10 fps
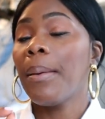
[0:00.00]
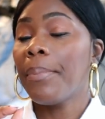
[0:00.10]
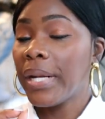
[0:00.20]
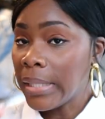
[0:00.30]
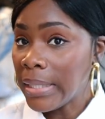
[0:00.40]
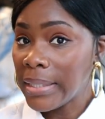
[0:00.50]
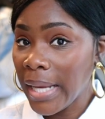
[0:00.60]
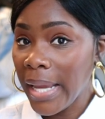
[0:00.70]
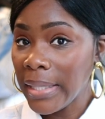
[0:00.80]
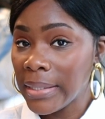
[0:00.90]
but in this
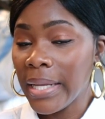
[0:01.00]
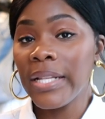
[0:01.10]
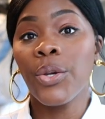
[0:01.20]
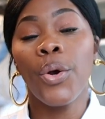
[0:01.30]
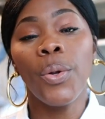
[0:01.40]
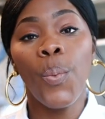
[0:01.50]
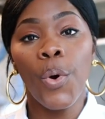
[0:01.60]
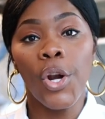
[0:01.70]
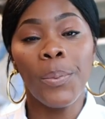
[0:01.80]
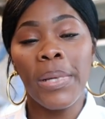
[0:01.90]
case, it's going to
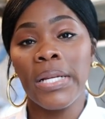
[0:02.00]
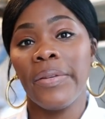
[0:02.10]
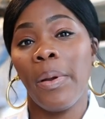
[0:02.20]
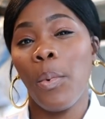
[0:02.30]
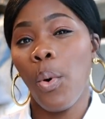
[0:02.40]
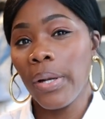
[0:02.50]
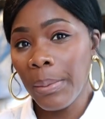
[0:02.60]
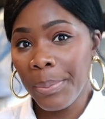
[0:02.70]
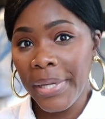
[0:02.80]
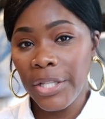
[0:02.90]
work because if I'm on the
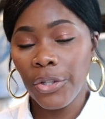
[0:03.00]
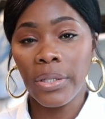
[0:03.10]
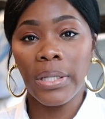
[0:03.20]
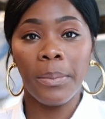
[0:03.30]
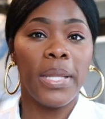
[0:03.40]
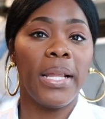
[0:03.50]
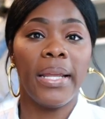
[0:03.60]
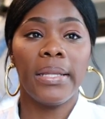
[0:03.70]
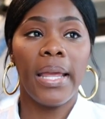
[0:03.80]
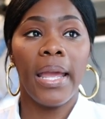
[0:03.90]
beach or something
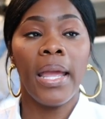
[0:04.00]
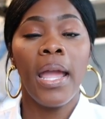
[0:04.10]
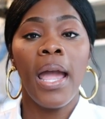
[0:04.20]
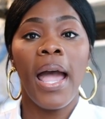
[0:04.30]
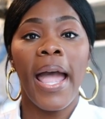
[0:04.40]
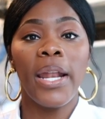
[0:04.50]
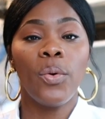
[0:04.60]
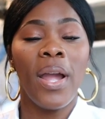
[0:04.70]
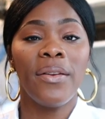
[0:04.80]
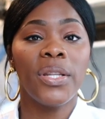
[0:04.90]
like that, I
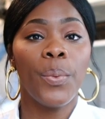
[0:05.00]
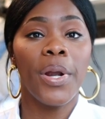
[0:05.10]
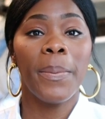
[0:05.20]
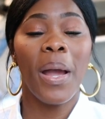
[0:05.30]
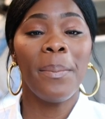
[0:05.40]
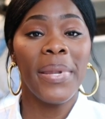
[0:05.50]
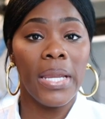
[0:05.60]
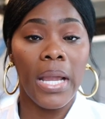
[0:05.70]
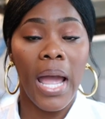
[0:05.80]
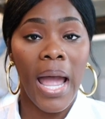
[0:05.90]
don't have to worry about
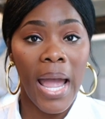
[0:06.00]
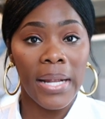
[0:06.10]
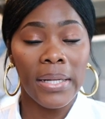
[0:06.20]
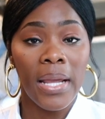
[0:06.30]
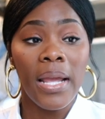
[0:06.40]
being hot.